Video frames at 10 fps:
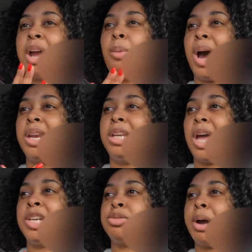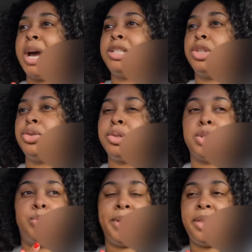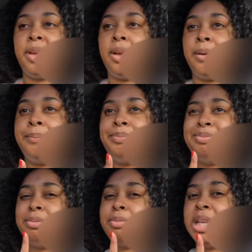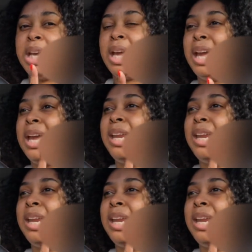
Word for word: like why didn't I try to do this with him?